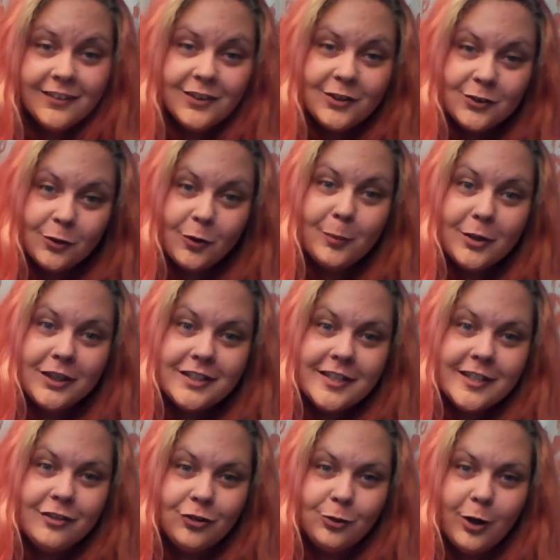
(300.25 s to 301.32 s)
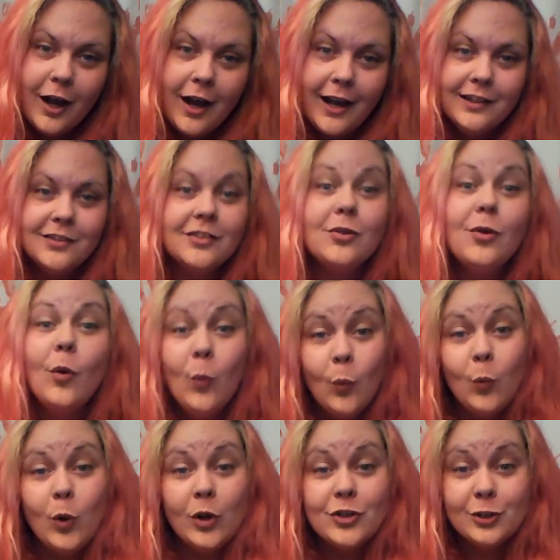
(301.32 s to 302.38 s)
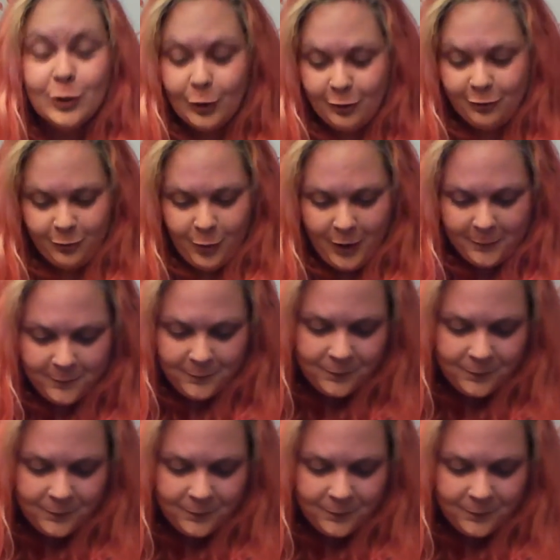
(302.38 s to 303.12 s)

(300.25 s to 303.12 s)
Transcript: So I'm going to teach you guys what to look for.